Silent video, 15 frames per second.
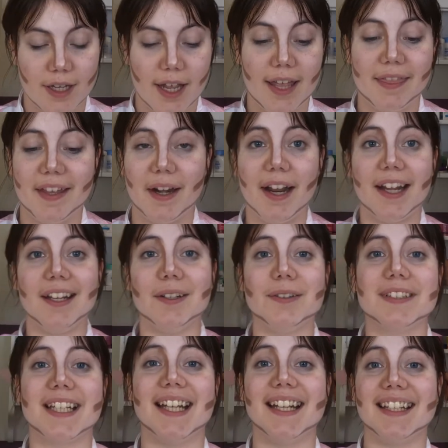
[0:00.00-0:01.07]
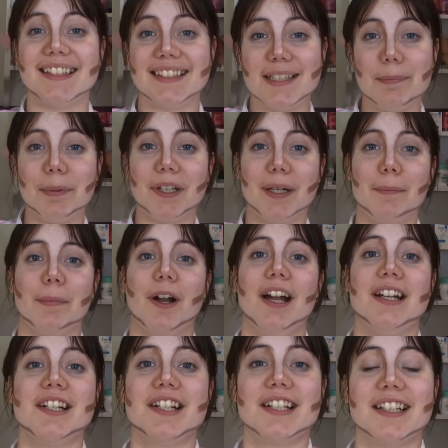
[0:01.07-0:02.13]
And then I use a stippling
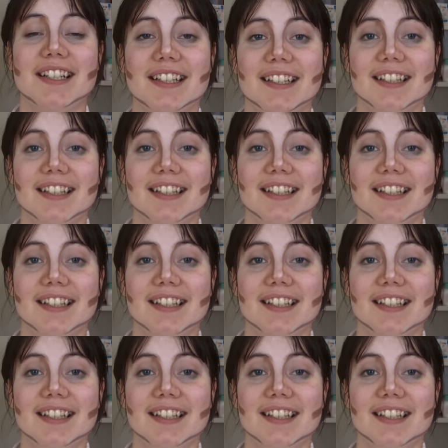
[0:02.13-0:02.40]
brush.